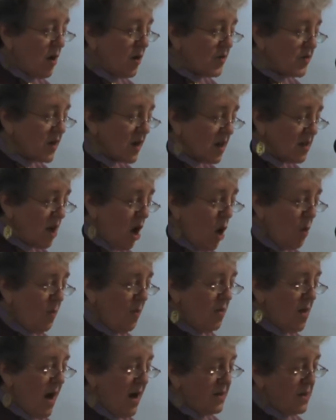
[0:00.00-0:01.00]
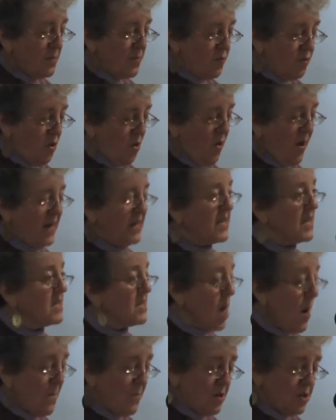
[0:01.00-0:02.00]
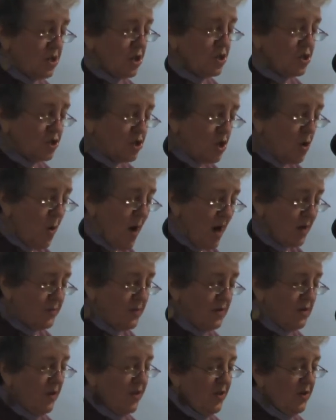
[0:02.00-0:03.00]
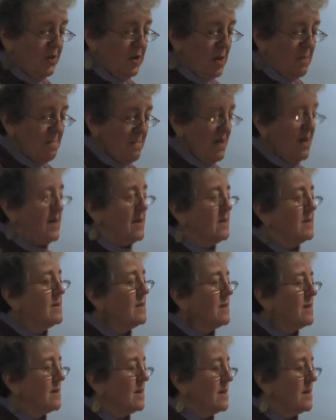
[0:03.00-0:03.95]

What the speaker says: the global unemployed numbered 230 million,